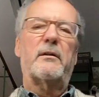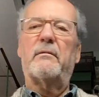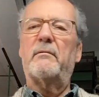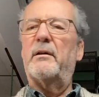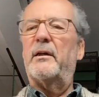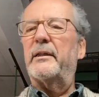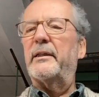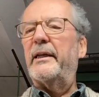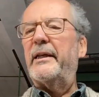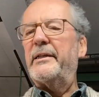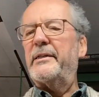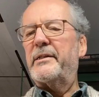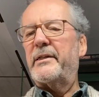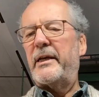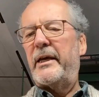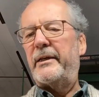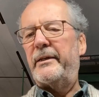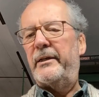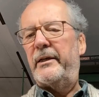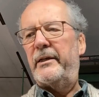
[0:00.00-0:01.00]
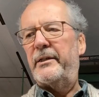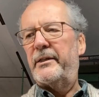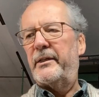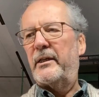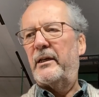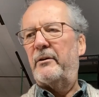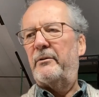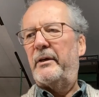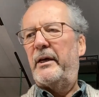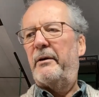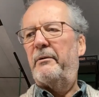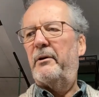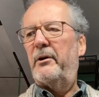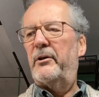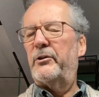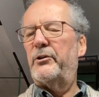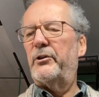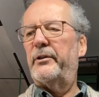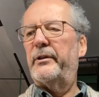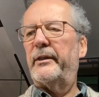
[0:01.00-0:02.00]
at least 10 years ago now, I
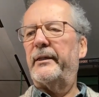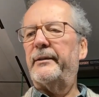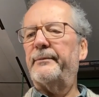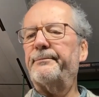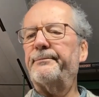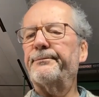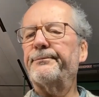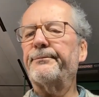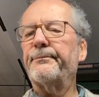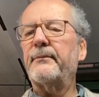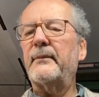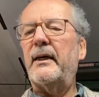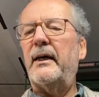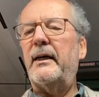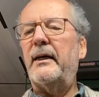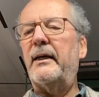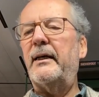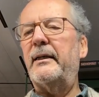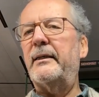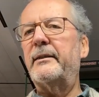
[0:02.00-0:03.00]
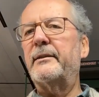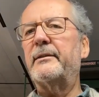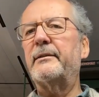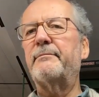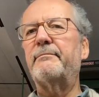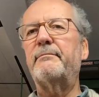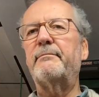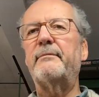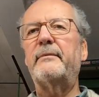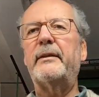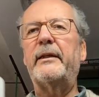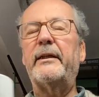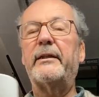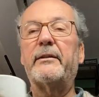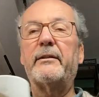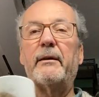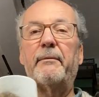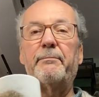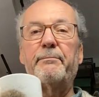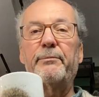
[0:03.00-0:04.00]
should think. And
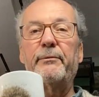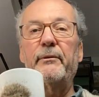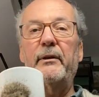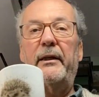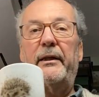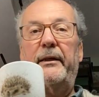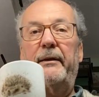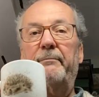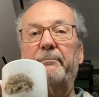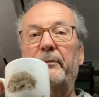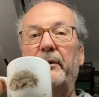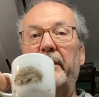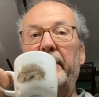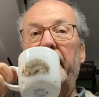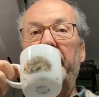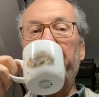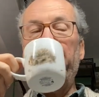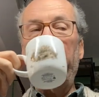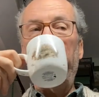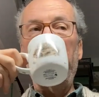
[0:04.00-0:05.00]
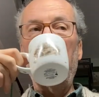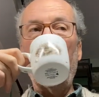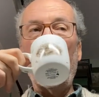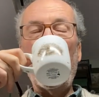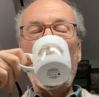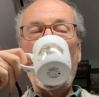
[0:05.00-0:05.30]
it's a brilliant, brilliant pen.